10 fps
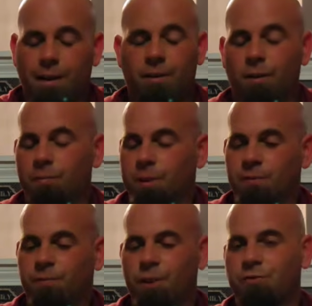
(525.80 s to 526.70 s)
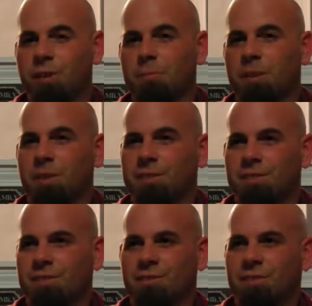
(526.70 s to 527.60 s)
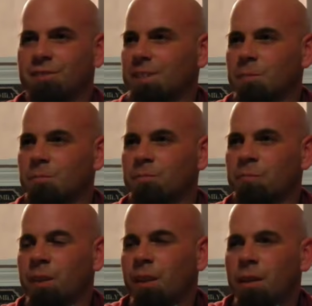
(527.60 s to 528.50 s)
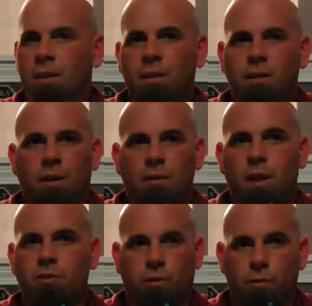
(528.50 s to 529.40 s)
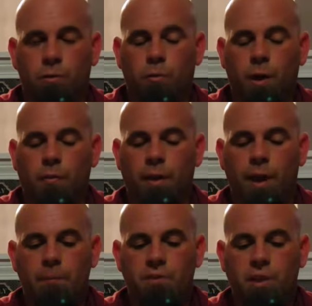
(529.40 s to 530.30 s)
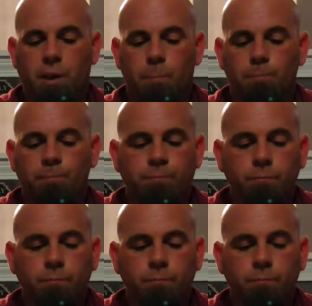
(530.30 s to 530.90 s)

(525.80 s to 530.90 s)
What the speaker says: don't know. It's frustrating because it just doesn't seem logical the way they have it set up.